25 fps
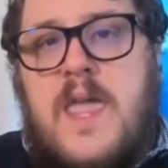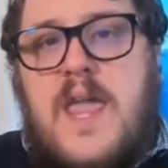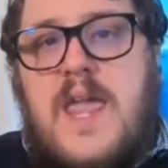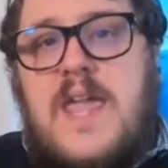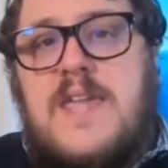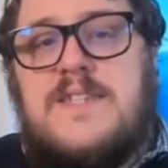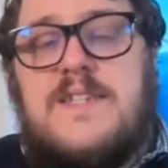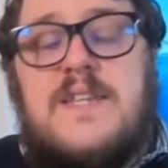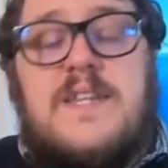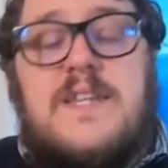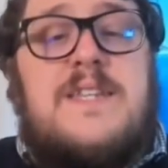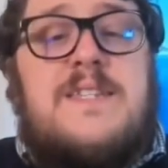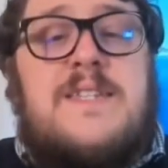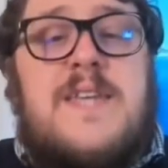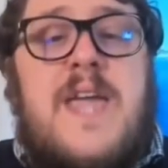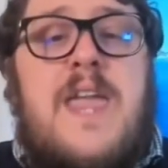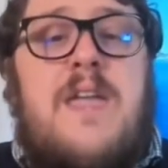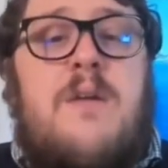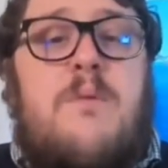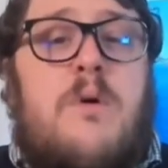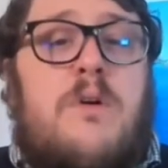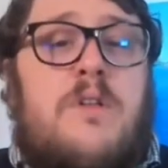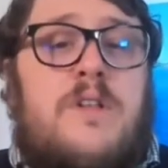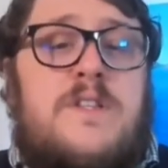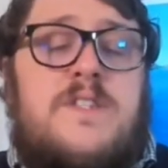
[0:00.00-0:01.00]
It's going to
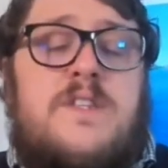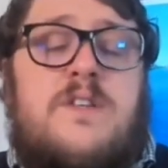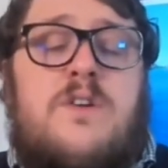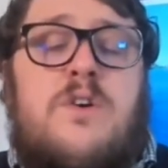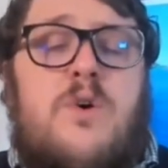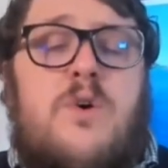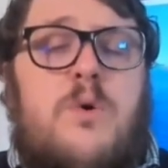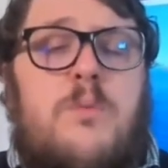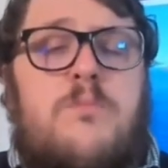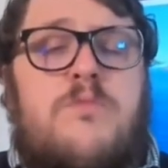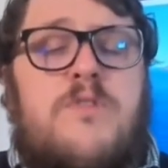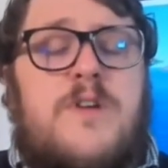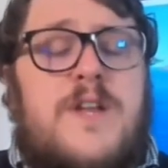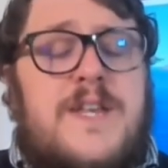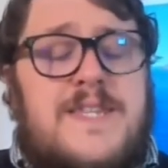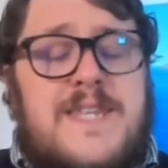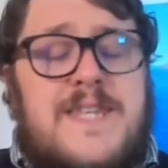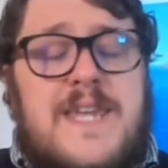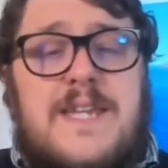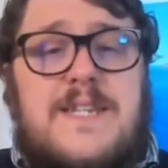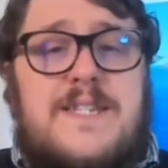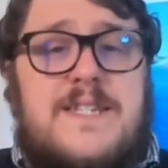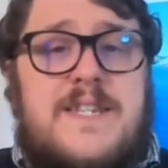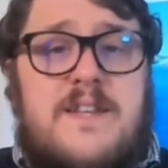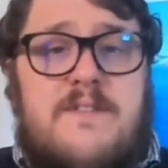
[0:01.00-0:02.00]
take what's called
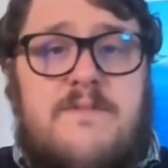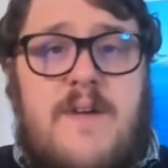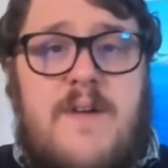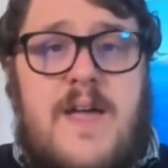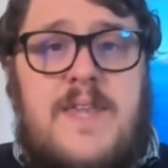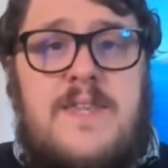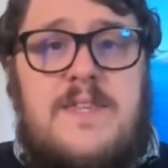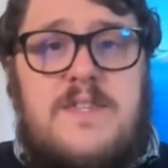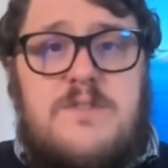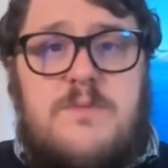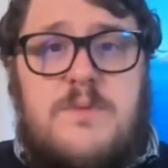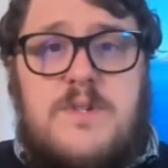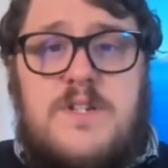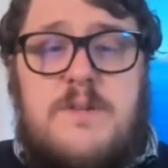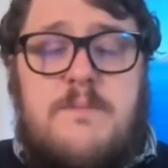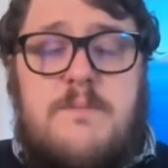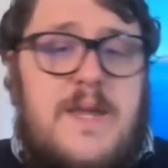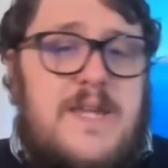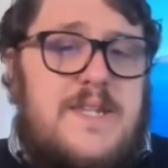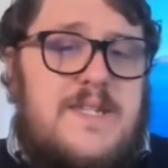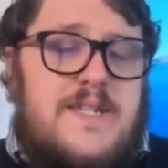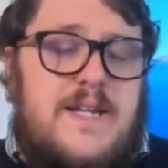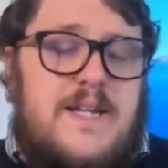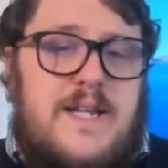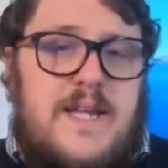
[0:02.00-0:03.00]
predicted events, which are
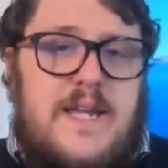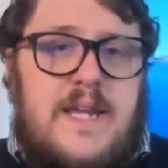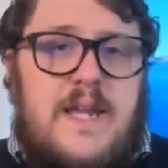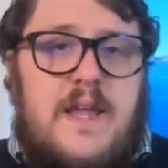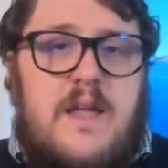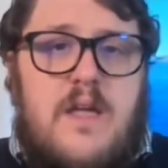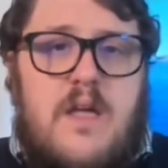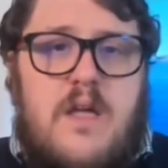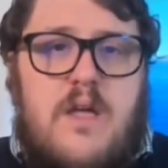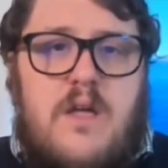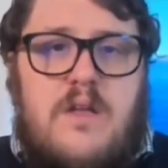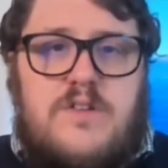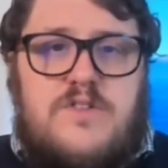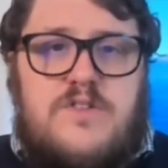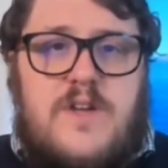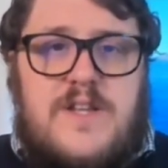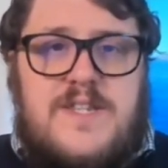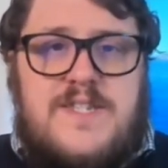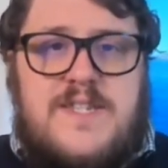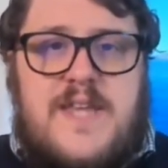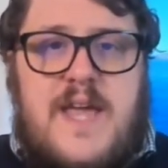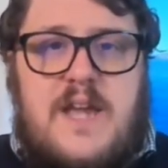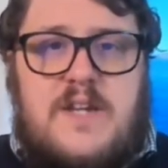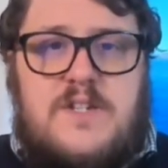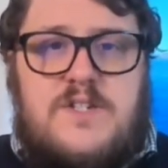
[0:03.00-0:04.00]
basically
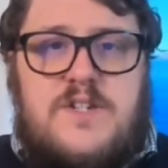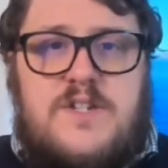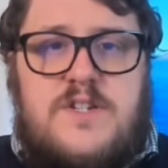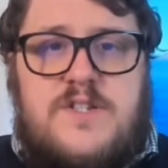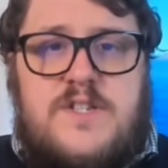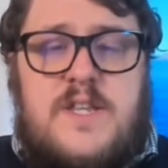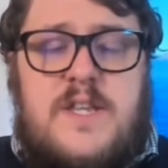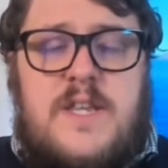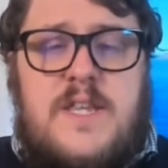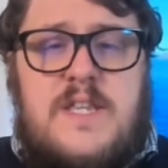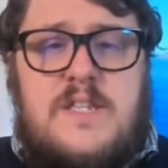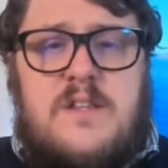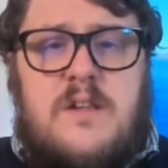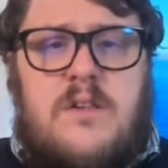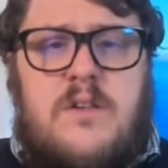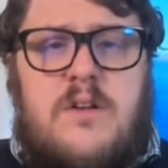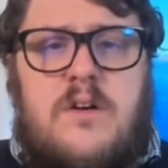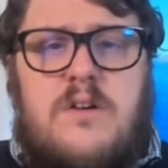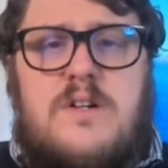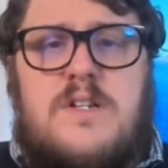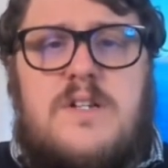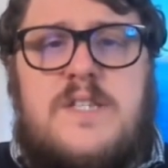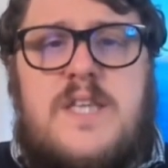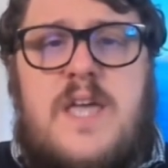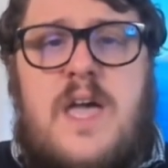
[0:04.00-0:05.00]
transactions that it's
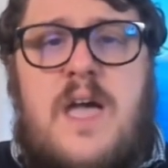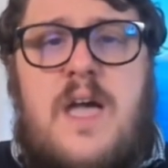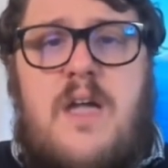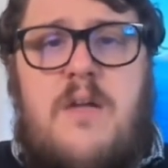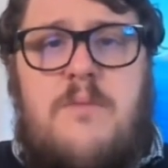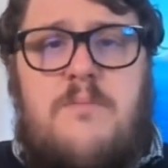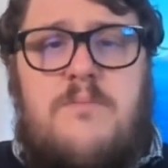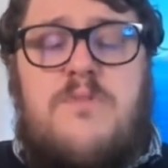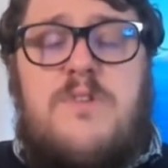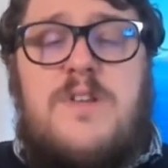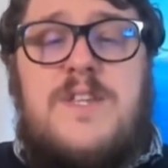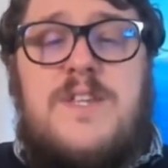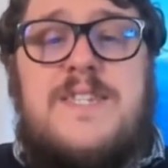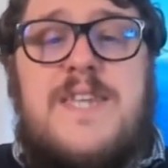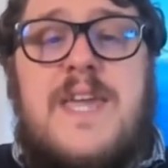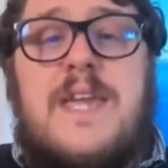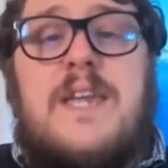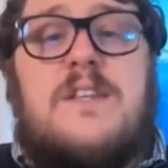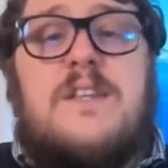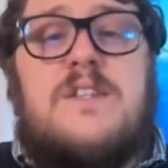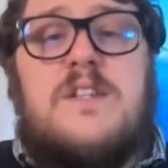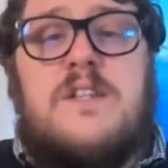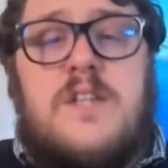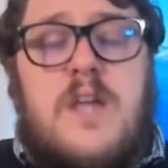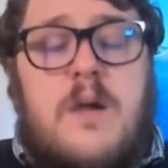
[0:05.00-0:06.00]
looked at and
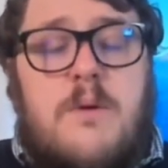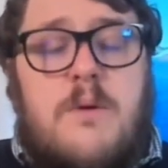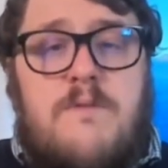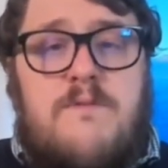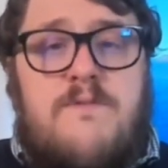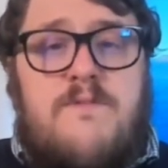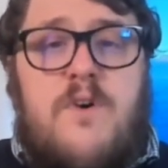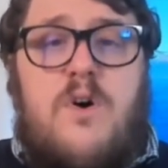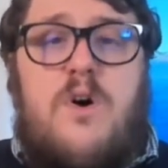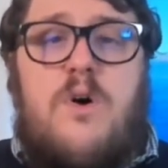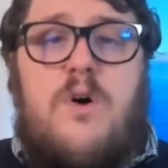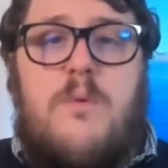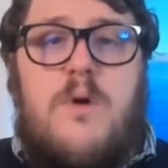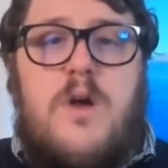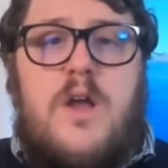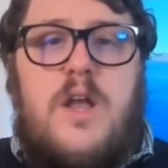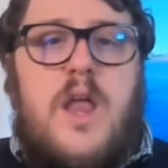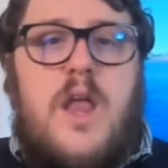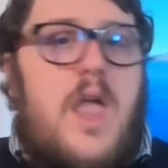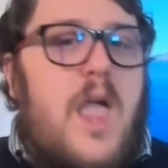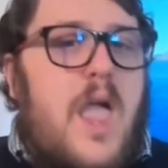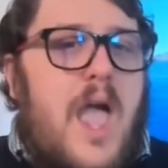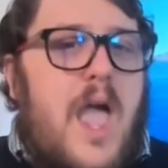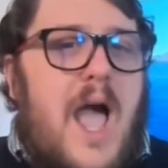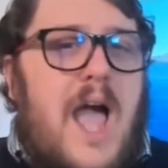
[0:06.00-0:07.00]
predicted going forward,
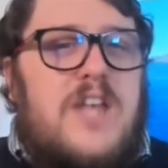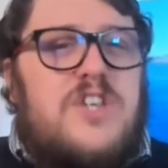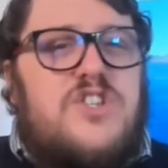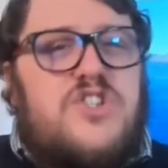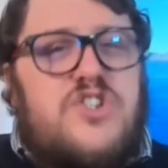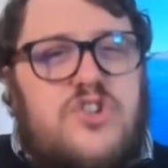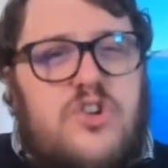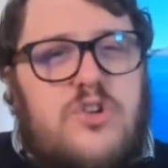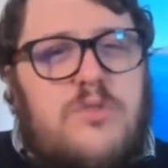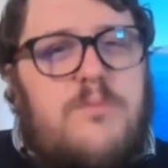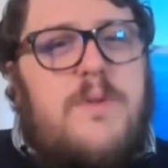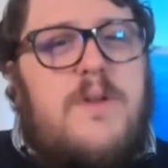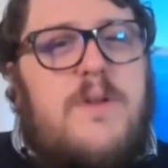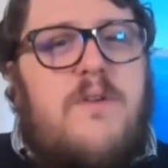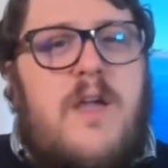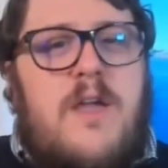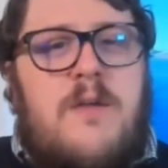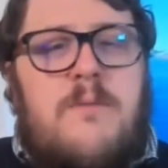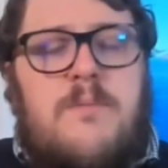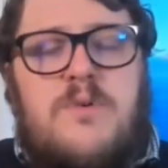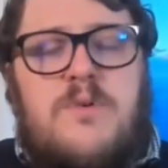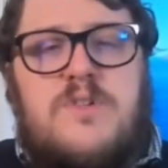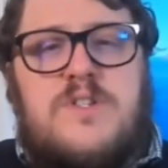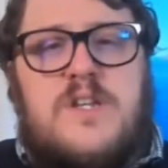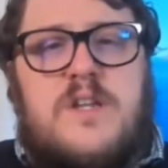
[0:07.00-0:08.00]
and should be
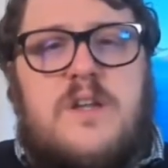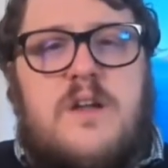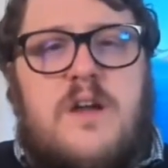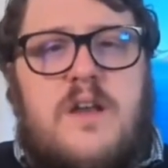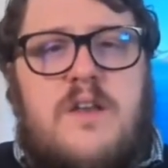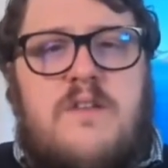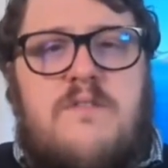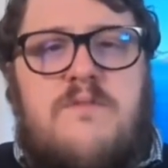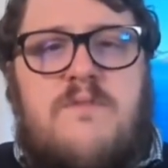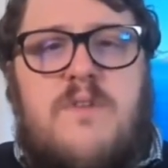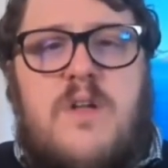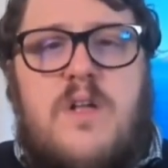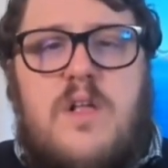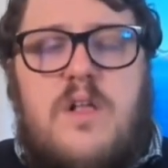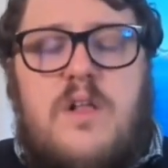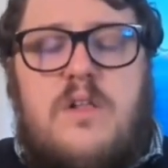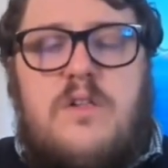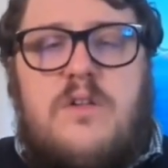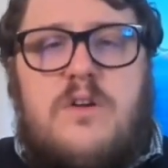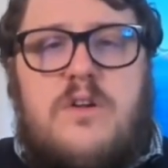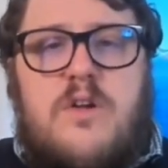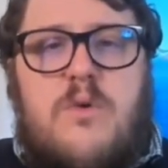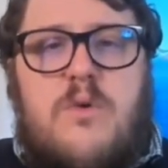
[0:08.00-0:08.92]
able to kind of look at